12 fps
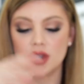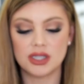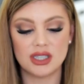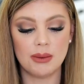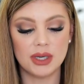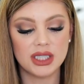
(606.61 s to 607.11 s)
for the
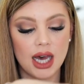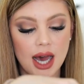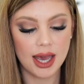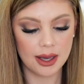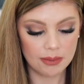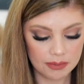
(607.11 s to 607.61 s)

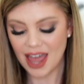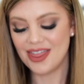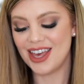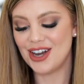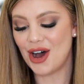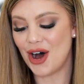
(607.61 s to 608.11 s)
summertime.
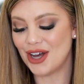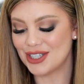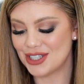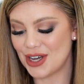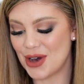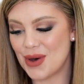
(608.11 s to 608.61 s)
And then
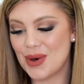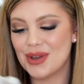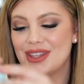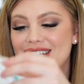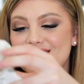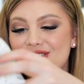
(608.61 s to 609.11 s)

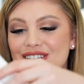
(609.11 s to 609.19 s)
also these,